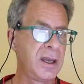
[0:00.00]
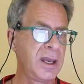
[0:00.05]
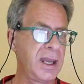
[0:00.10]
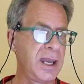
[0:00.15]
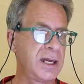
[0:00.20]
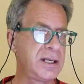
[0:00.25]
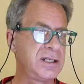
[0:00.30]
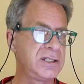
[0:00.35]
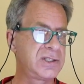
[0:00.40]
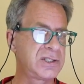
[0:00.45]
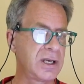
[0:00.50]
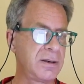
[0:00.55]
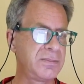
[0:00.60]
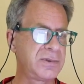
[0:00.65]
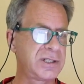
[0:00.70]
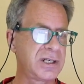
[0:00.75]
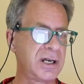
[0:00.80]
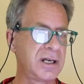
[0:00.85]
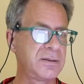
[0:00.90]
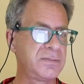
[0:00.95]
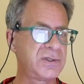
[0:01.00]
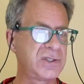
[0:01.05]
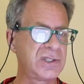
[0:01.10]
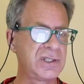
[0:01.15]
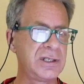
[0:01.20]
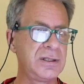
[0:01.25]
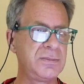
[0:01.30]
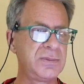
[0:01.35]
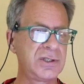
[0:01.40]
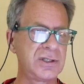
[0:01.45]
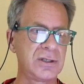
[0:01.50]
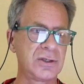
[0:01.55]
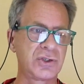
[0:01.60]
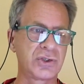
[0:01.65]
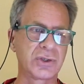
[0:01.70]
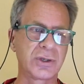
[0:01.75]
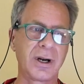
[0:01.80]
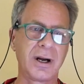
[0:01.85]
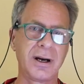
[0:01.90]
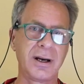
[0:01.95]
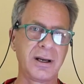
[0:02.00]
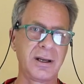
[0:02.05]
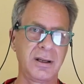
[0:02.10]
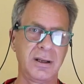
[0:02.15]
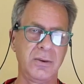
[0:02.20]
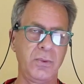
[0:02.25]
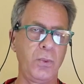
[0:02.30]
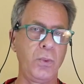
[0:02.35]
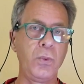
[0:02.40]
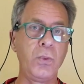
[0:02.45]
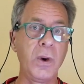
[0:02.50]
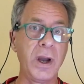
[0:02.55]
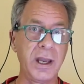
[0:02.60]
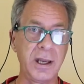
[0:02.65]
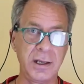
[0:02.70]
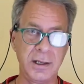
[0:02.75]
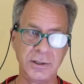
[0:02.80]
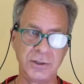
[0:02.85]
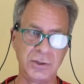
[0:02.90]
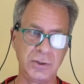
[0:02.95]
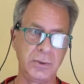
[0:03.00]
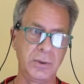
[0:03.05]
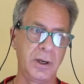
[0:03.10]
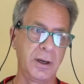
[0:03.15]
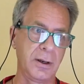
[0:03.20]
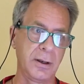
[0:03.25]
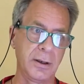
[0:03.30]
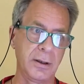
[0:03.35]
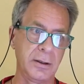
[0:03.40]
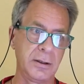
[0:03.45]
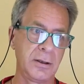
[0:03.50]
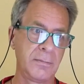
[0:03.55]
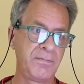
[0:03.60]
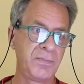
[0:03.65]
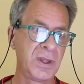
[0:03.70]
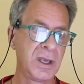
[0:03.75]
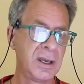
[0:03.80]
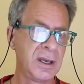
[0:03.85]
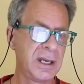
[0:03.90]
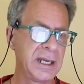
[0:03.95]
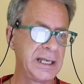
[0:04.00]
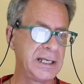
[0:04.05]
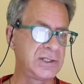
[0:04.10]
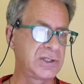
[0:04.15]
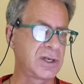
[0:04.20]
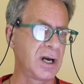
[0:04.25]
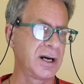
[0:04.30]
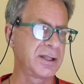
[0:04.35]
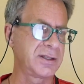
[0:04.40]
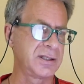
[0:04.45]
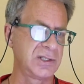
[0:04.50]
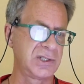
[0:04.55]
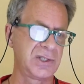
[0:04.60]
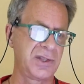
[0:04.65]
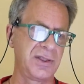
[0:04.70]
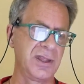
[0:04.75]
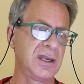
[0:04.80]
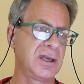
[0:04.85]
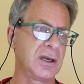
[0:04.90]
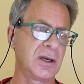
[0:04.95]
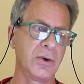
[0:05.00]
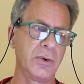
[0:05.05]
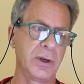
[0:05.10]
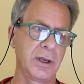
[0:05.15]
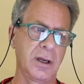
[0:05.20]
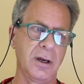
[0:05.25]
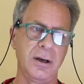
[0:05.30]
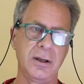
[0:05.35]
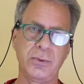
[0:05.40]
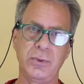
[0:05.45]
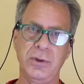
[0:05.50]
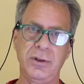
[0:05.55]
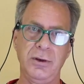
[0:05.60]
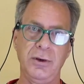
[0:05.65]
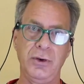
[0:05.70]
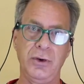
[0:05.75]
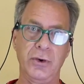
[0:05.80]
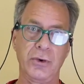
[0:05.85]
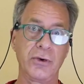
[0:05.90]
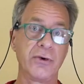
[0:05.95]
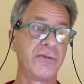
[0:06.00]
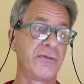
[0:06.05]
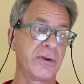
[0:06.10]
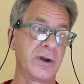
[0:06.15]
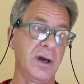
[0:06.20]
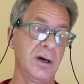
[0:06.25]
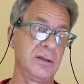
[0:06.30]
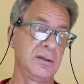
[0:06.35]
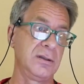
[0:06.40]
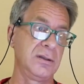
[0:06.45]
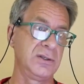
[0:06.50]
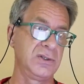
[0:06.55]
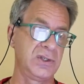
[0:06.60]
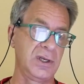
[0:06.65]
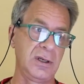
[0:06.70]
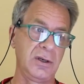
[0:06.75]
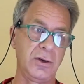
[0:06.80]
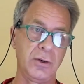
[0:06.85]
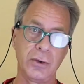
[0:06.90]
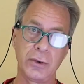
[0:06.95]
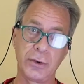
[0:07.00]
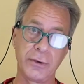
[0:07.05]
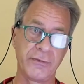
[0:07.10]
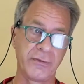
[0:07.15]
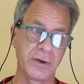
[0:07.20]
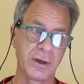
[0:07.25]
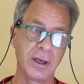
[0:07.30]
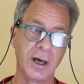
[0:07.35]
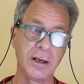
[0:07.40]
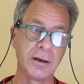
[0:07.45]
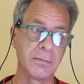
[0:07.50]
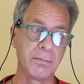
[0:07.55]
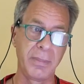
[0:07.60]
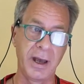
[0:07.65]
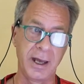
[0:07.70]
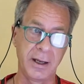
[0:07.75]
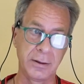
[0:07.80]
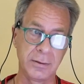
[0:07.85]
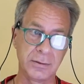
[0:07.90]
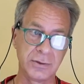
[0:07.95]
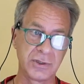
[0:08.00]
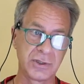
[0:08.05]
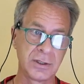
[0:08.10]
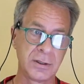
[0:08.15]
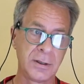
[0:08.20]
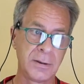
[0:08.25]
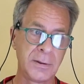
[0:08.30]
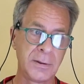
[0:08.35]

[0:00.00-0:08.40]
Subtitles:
And he sometimes seems to try way too hard. He's got this thing going on with Nerf guns and Nerf gun battles.